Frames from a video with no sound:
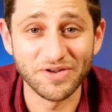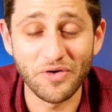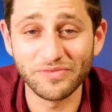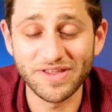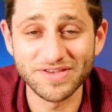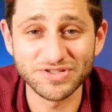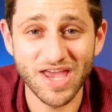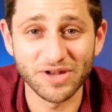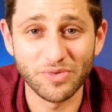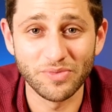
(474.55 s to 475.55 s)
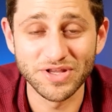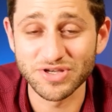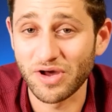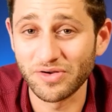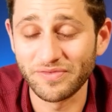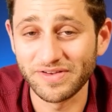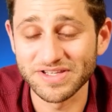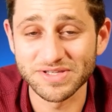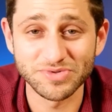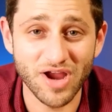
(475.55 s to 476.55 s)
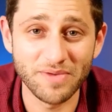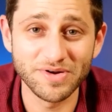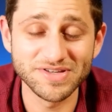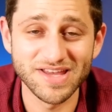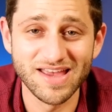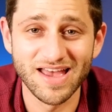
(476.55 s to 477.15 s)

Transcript: hopefully this channel will reach 150 subscribers